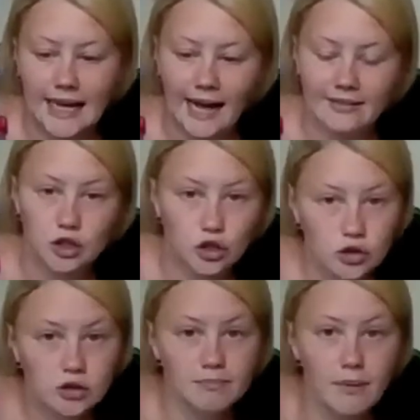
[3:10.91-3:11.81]
and the
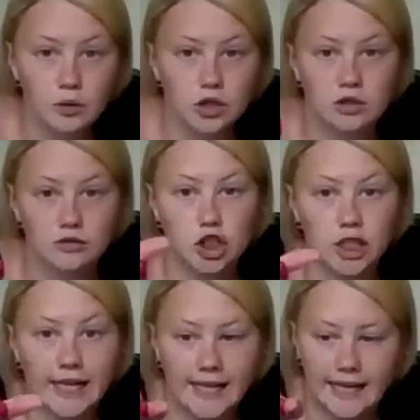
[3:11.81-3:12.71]
sudden motion of
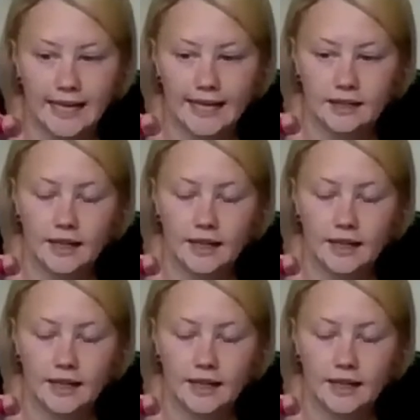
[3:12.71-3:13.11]
shaking it